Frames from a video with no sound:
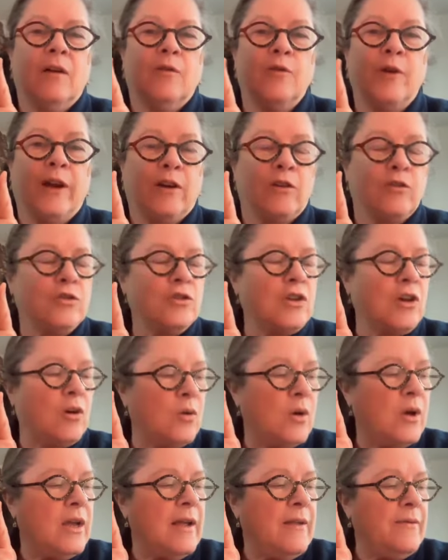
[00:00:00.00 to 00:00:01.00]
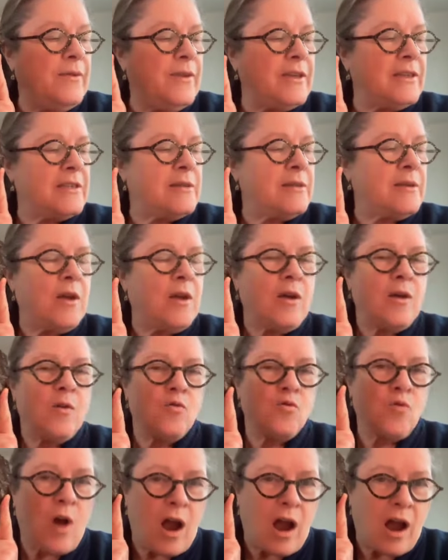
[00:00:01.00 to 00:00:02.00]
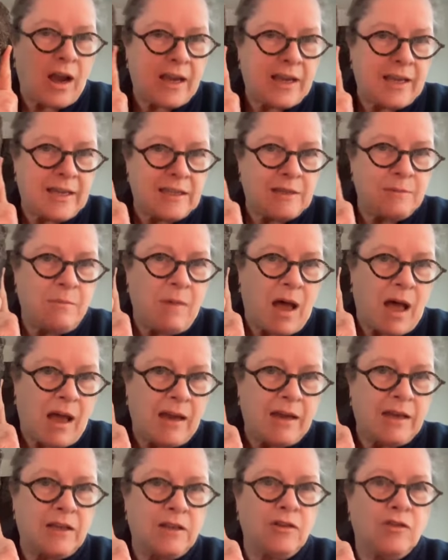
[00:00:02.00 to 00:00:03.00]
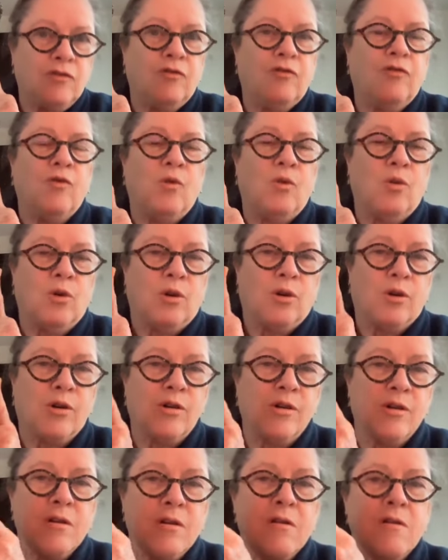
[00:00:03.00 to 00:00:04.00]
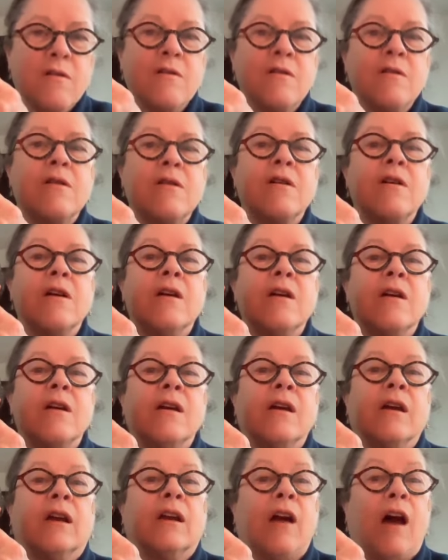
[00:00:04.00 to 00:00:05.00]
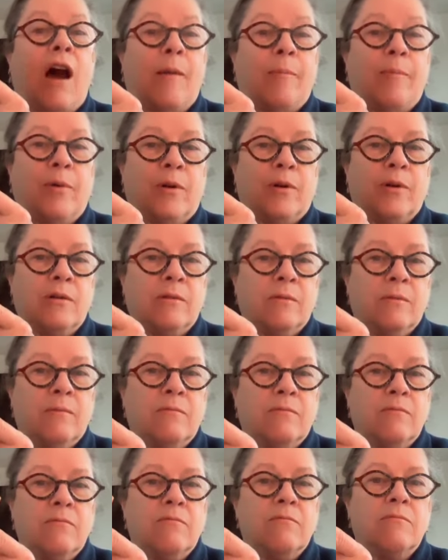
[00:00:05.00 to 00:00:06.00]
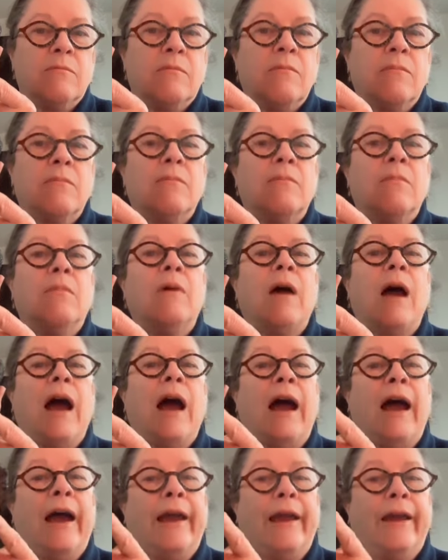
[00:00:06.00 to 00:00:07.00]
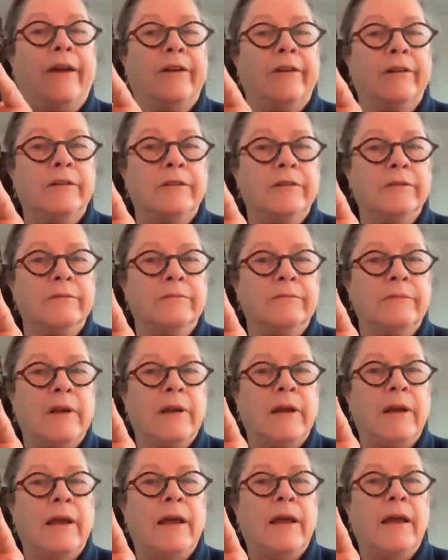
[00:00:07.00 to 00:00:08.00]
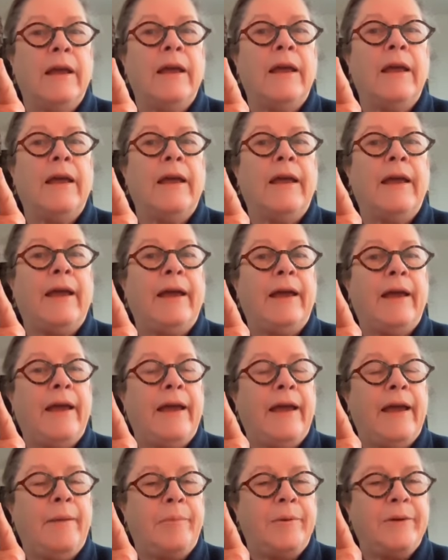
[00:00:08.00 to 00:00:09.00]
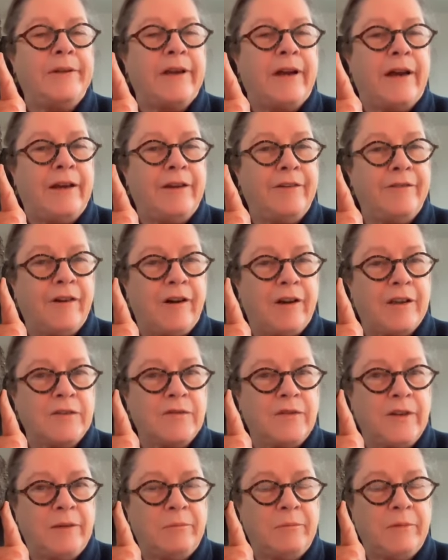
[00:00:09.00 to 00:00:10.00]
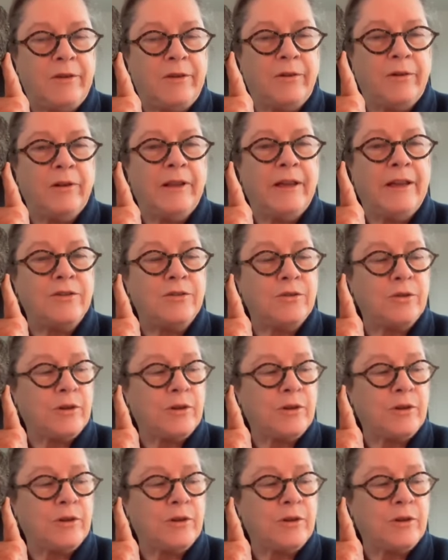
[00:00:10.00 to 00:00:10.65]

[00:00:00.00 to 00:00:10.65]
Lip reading: rare. So this rock is mined for copper, iron, apatite, phosphate mineral, and